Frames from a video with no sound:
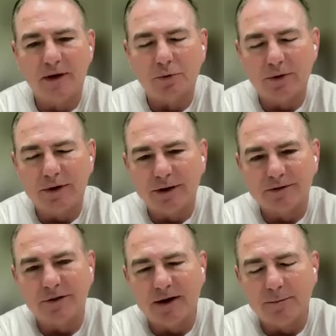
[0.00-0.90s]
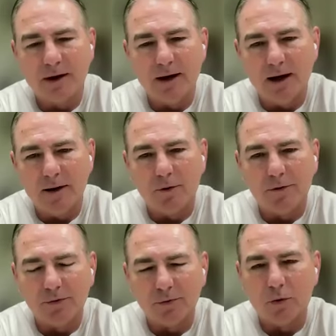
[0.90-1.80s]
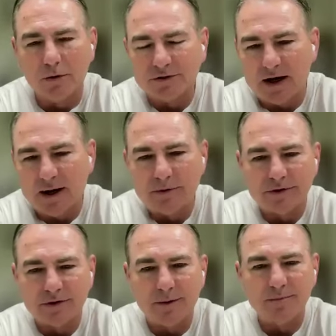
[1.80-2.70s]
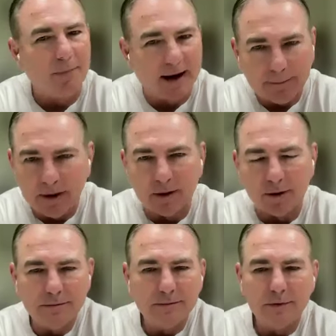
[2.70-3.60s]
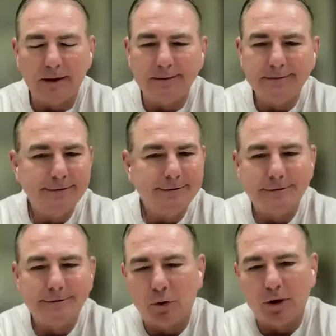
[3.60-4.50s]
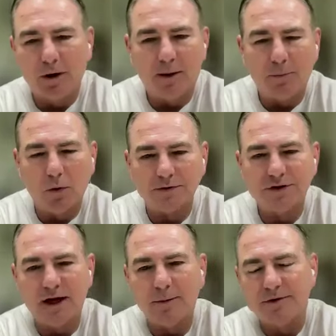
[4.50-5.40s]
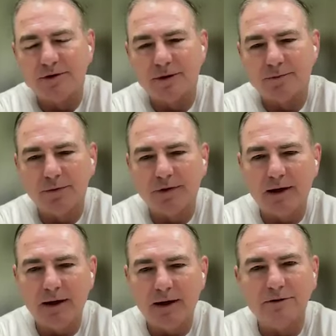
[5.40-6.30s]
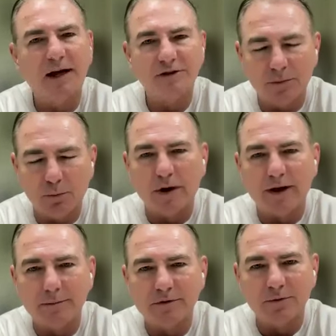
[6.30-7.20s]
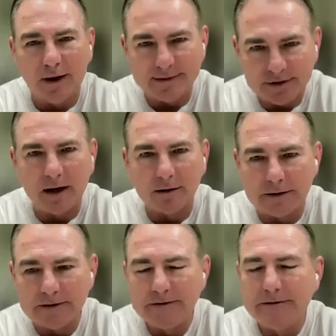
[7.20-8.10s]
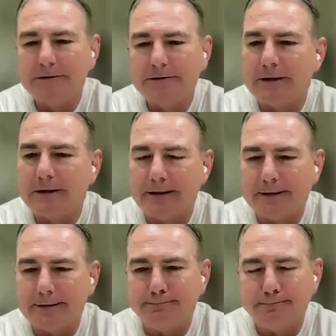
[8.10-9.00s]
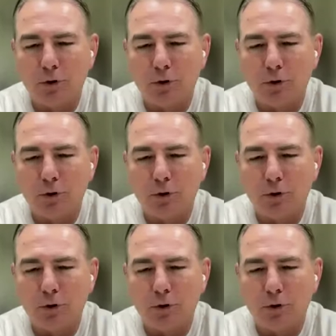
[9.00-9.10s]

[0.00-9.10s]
You know, played 20 years in the NBA, won three world championships. Mike Miller uh, you know, won a couple world championships with the Heat. Jason Williams, White Chocolate. Uh,